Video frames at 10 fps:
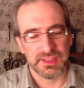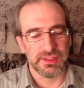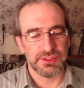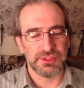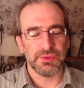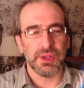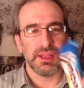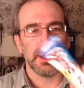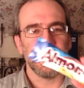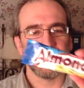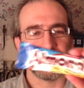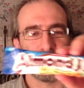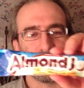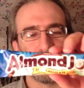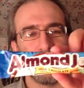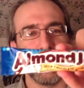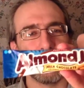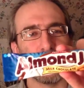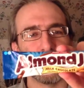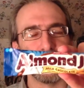this is what I guessed: an
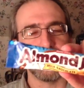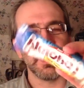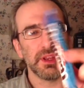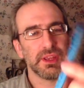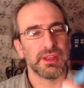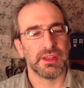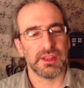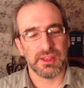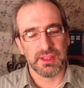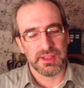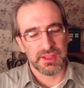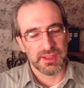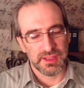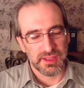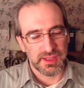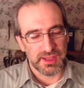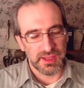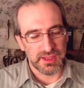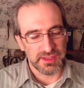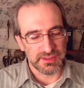Almond Joy.
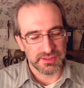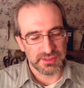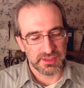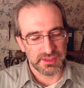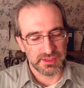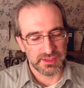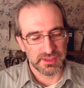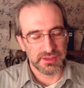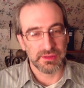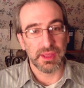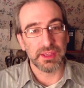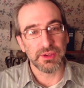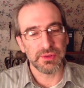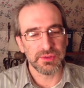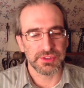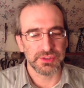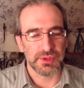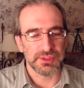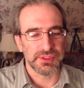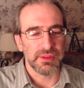And thank you. Just
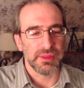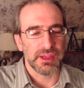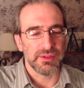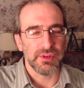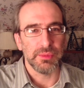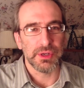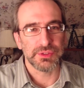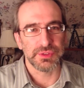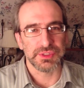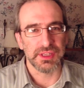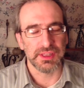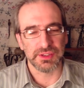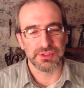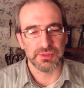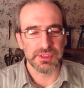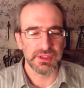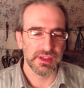want to say thank you very much for sending that to me.